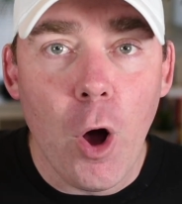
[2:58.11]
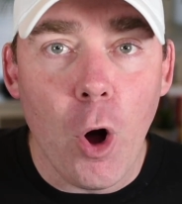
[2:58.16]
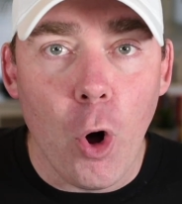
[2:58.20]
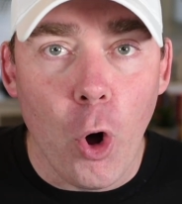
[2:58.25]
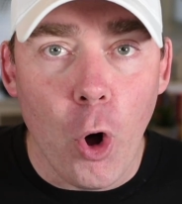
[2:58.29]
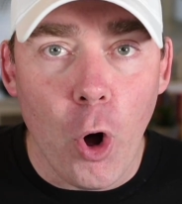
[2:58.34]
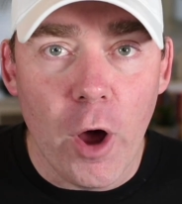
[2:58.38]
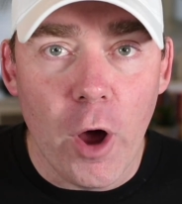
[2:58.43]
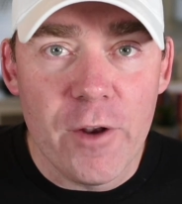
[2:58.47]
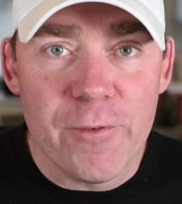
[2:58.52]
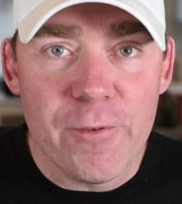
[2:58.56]

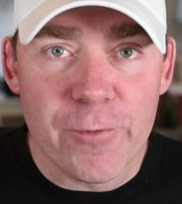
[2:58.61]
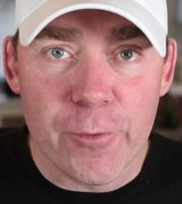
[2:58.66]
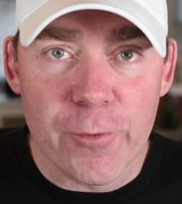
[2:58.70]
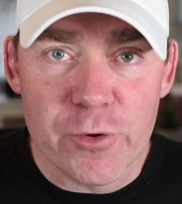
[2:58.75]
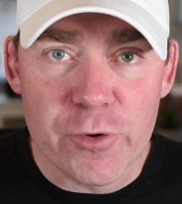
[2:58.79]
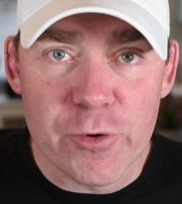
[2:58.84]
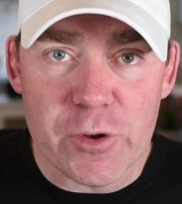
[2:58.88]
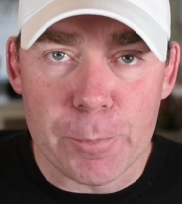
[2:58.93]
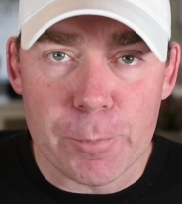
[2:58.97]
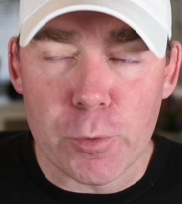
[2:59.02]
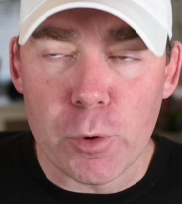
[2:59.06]
On
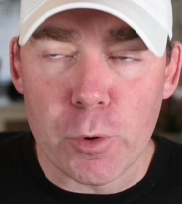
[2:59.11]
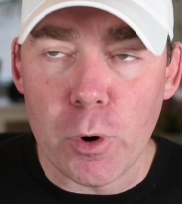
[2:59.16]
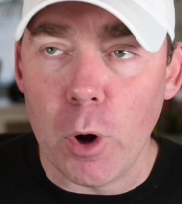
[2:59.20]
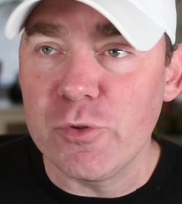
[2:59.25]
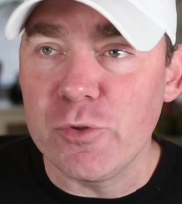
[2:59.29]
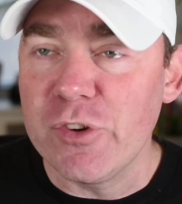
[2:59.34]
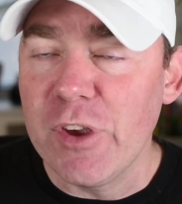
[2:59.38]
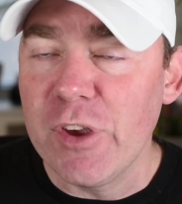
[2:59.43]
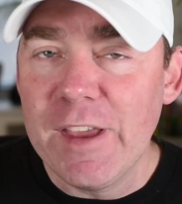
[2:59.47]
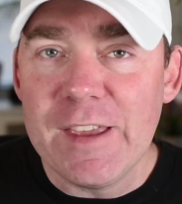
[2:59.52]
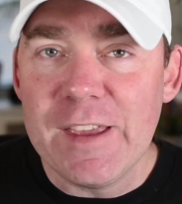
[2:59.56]
first
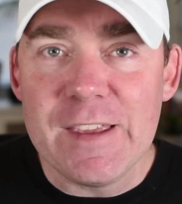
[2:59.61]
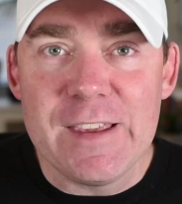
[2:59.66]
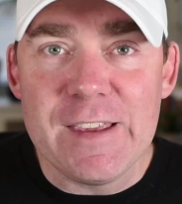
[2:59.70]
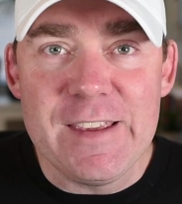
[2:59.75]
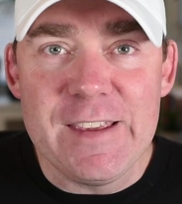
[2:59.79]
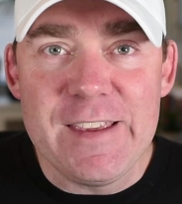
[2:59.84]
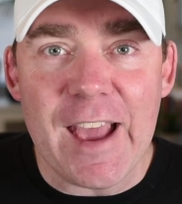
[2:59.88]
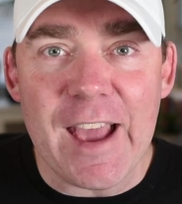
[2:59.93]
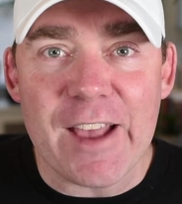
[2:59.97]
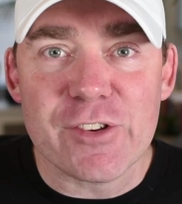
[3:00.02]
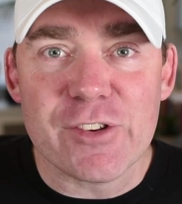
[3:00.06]
approach,
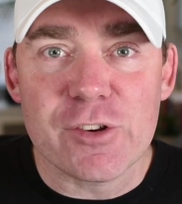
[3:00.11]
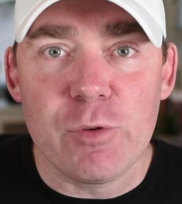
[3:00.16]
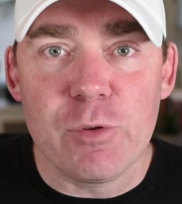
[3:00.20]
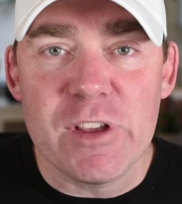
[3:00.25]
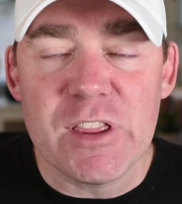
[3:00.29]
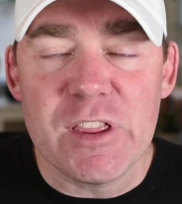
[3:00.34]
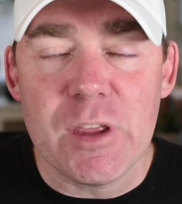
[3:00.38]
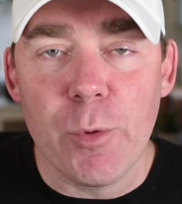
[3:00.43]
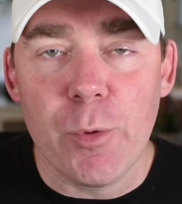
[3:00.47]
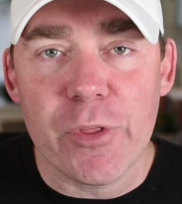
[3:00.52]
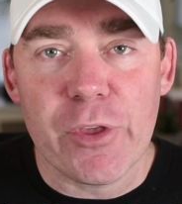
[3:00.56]
yes,
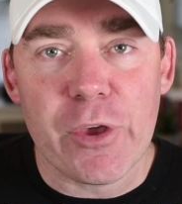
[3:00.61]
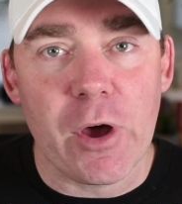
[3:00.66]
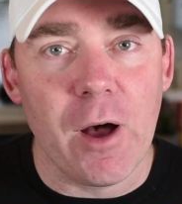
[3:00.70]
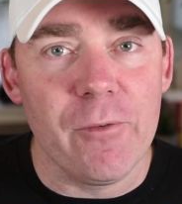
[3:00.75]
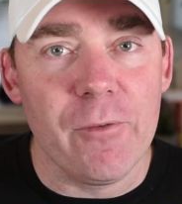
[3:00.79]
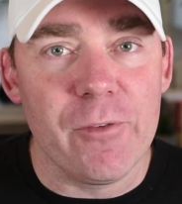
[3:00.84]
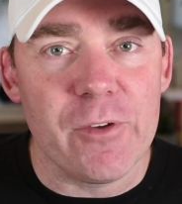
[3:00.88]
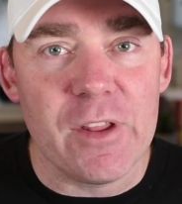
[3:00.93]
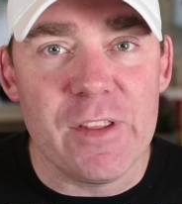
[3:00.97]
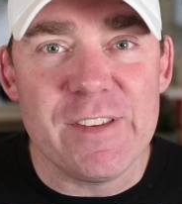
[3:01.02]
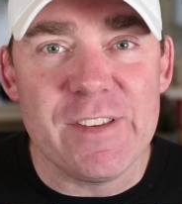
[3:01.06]
greet them with
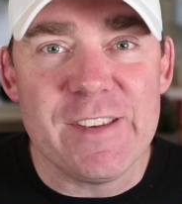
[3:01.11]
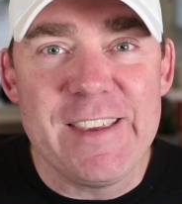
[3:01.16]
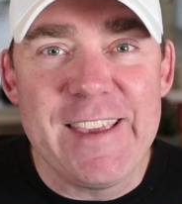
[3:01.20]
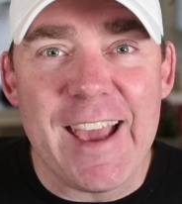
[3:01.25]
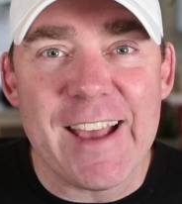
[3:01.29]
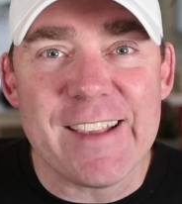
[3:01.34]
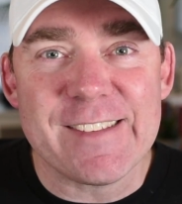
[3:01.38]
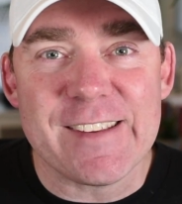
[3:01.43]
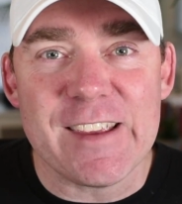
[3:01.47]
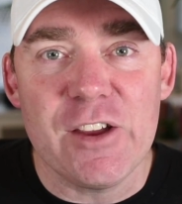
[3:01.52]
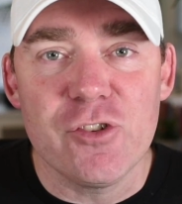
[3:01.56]
confidence.
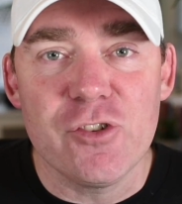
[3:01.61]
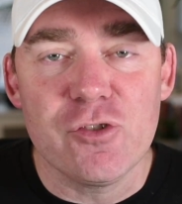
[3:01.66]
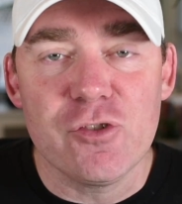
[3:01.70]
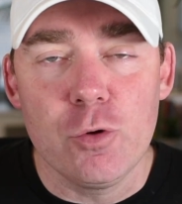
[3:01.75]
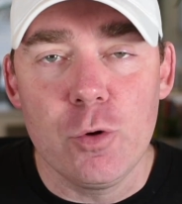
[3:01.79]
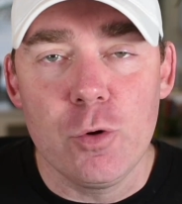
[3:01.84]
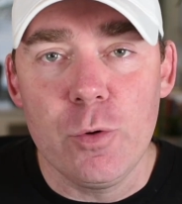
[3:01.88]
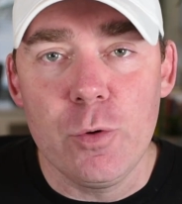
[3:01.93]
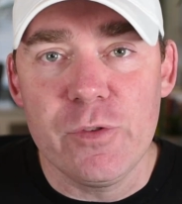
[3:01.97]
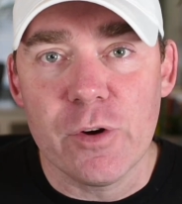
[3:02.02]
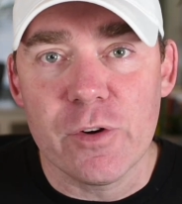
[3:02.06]
Yes,
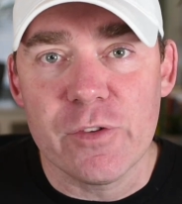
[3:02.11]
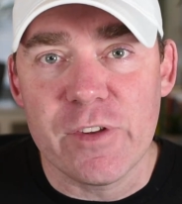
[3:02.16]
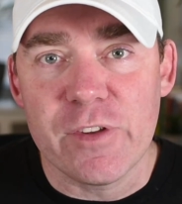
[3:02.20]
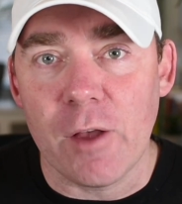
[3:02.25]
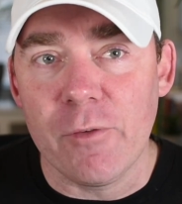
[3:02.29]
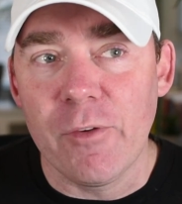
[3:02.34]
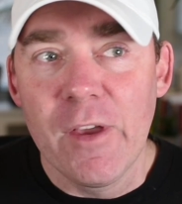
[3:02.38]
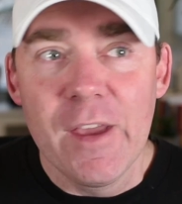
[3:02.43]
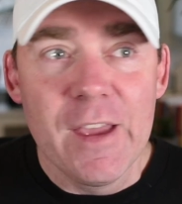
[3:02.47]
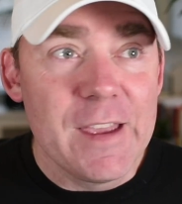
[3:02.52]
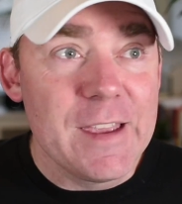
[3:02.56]
introduce
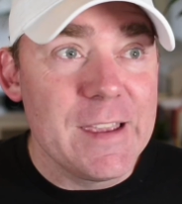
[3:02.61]
yourself.